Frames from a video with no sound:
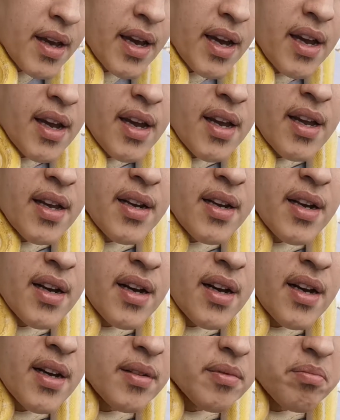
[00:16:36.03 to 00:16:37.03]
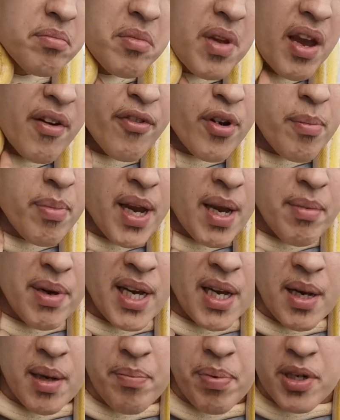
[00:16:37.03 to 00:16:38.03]
And every
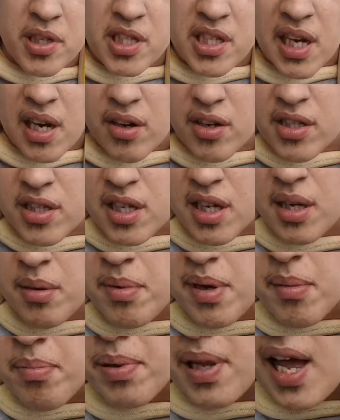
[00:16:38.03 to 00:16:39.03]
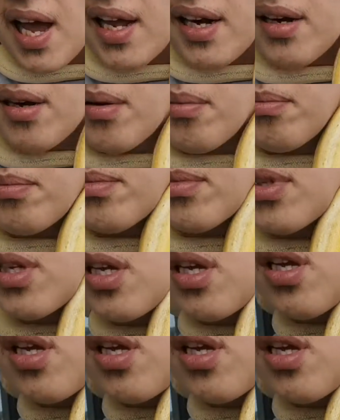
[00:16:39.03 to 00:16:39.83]
baby he puts out is going to be a platinum.